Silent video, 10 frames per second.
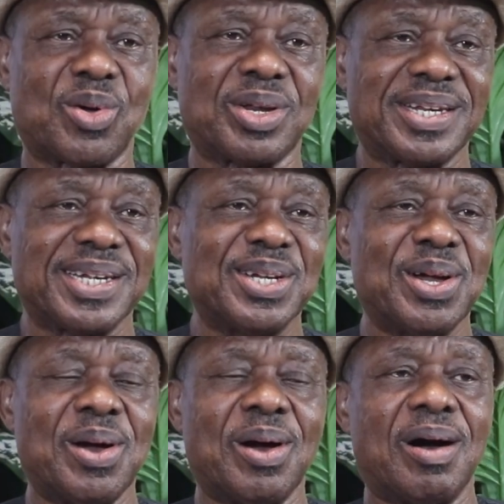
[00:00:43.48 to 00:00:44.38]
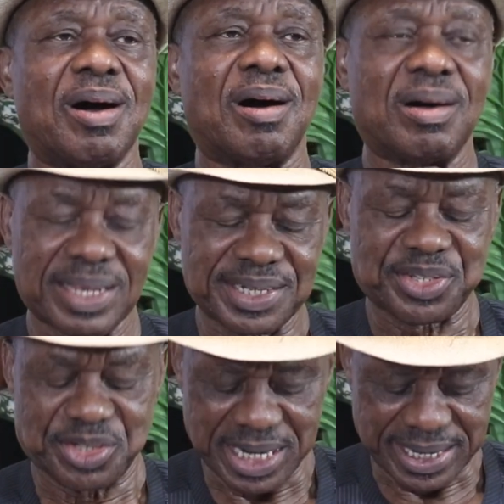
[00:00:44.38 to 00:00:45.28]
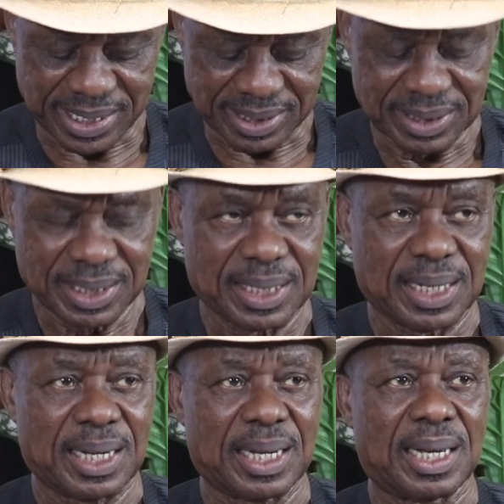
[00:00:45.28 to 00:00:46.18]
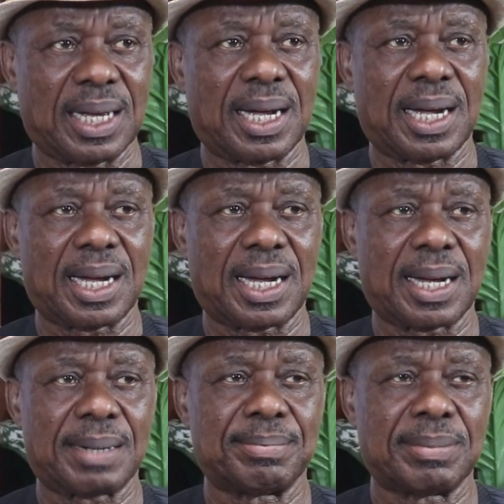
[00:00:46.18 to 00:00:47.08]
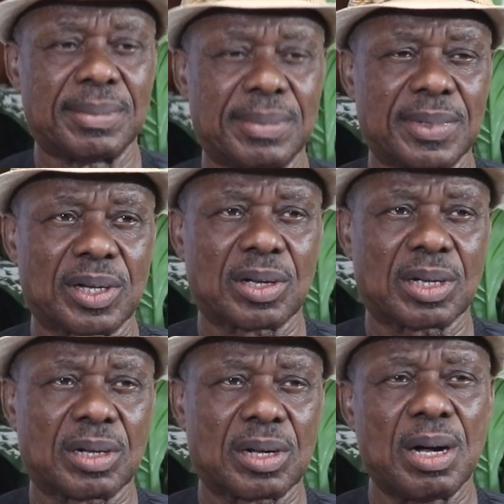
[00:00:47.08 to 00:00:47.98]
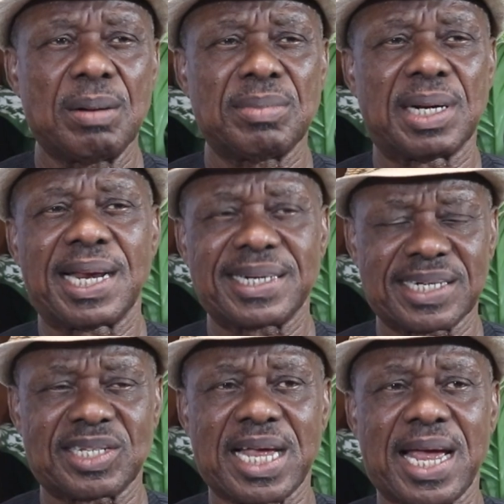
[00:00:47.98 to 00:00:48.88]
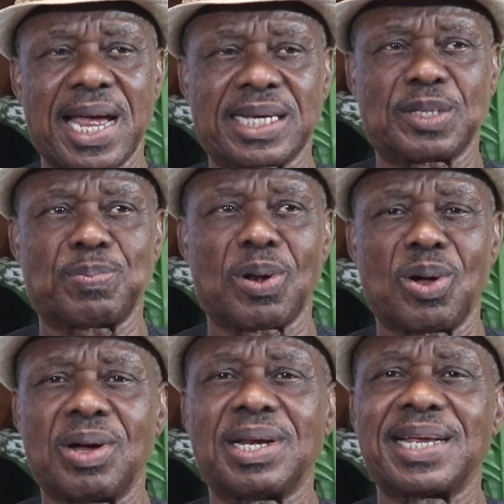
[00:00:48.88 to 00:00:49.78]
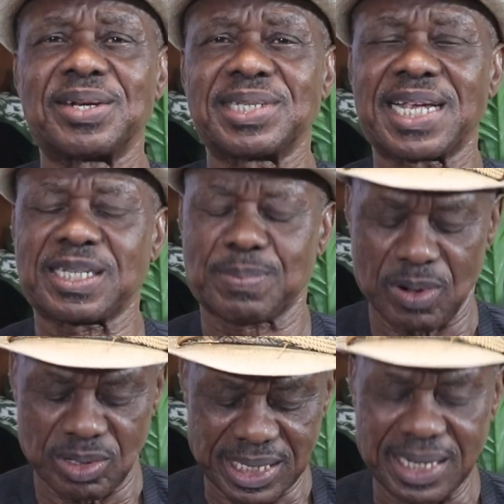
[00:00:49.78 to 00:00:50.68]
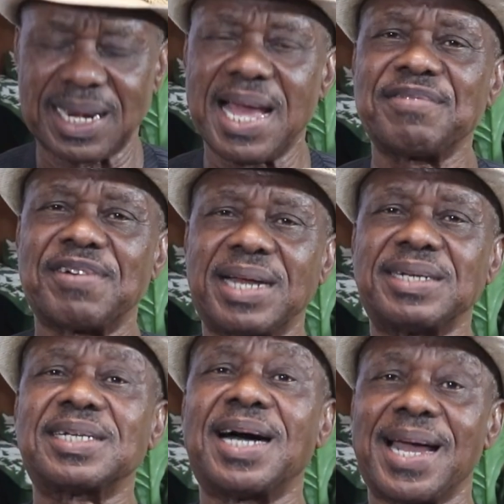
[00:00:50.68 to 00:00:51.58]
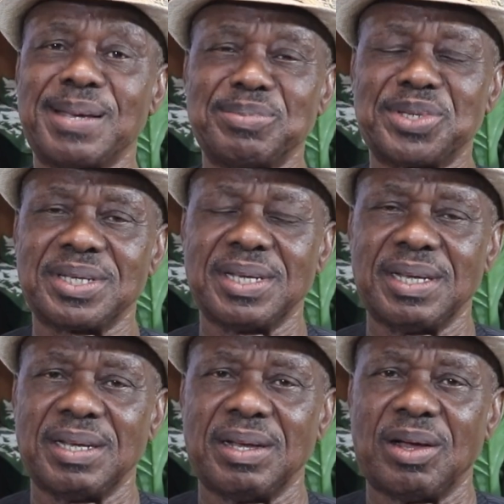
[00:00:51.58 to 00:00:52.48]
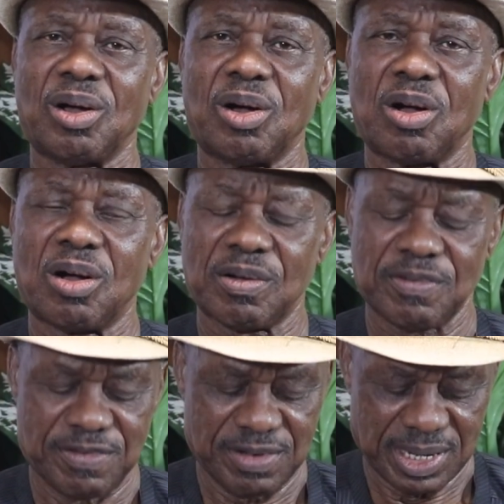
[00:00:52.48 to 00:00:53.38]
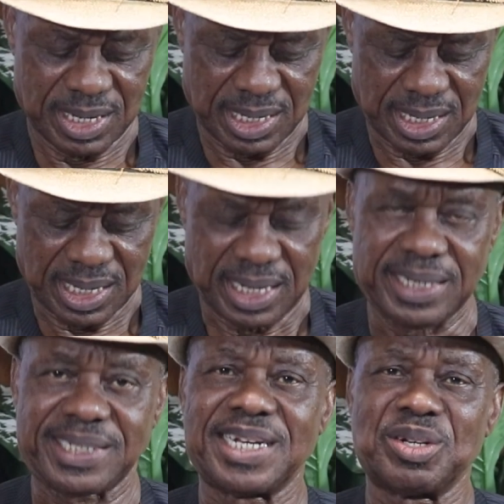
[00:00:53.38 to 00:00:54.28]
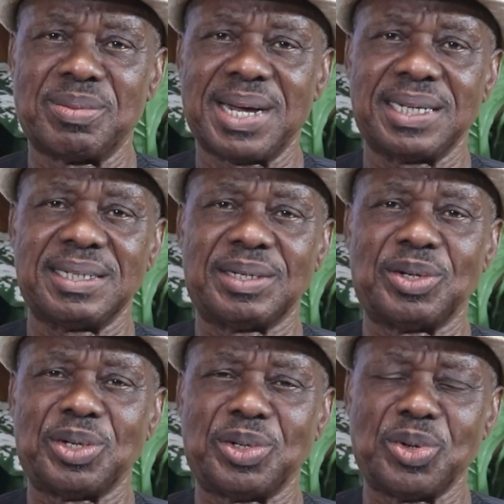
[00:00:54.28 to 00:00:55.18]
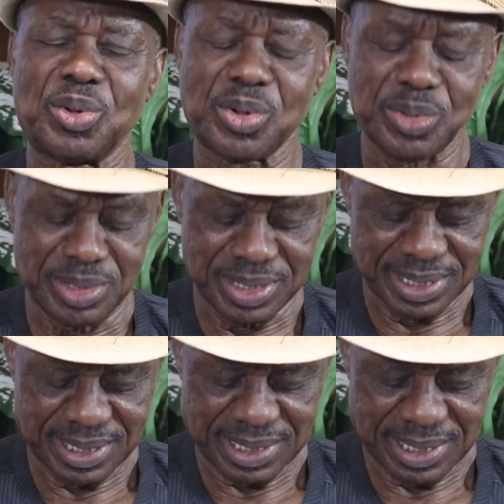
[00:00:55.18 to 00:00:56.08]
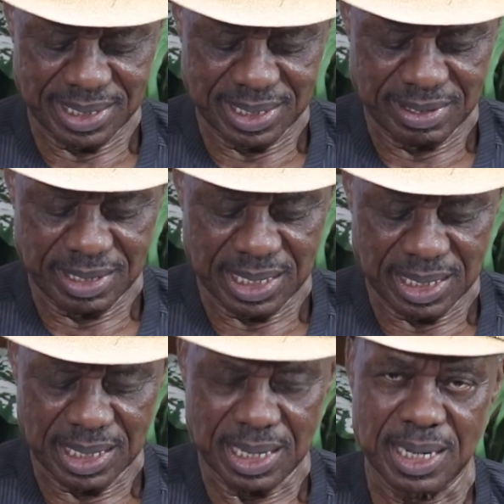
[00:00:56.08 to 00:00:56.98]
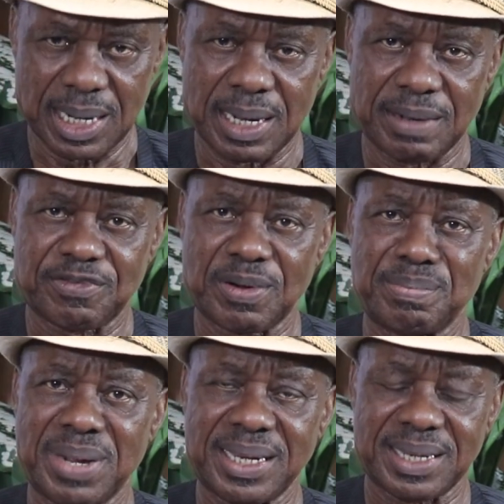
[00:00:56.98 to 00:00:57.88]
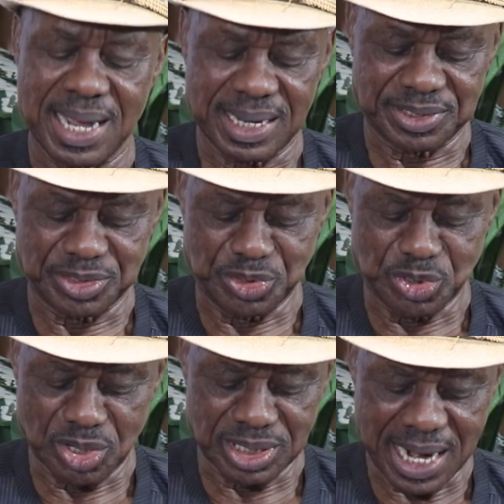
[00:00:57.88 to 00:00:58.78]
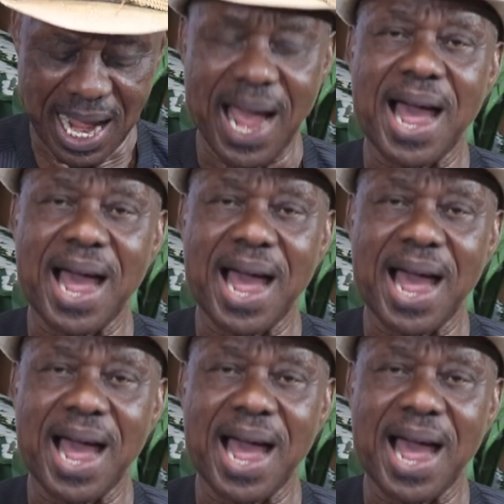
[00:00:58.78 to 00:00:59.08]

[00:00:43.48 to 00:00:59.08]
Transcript: colleague on this channel. Come, let us explore the life and times of a gentleman known from birth as John